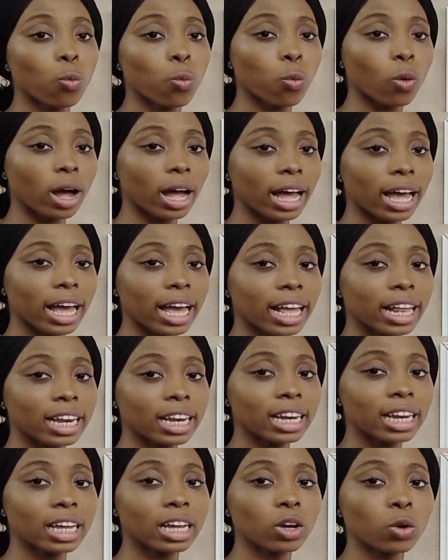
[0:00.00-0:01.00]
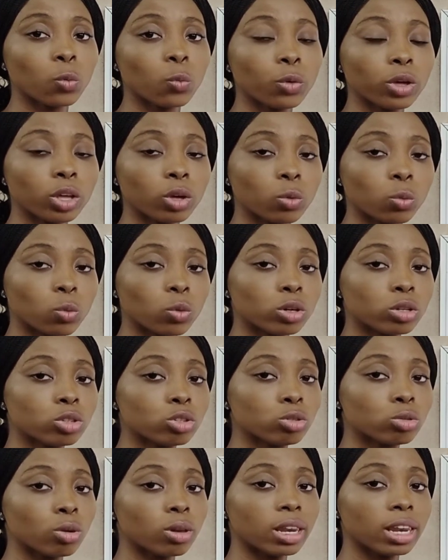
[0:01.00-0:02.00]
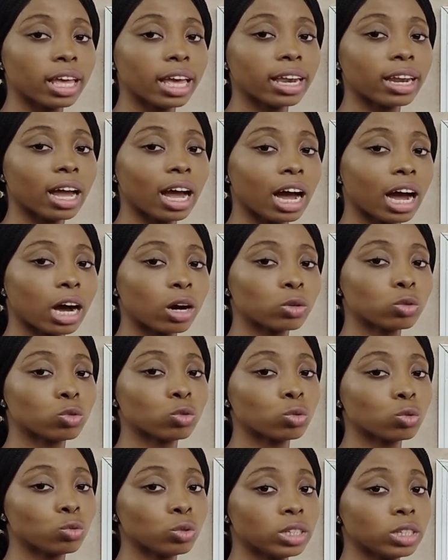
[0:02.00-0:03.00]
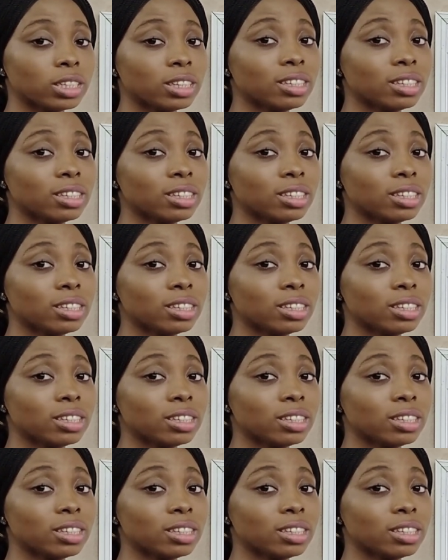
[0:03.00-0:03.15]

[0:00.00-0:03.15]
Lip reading: while we want to learn how to read.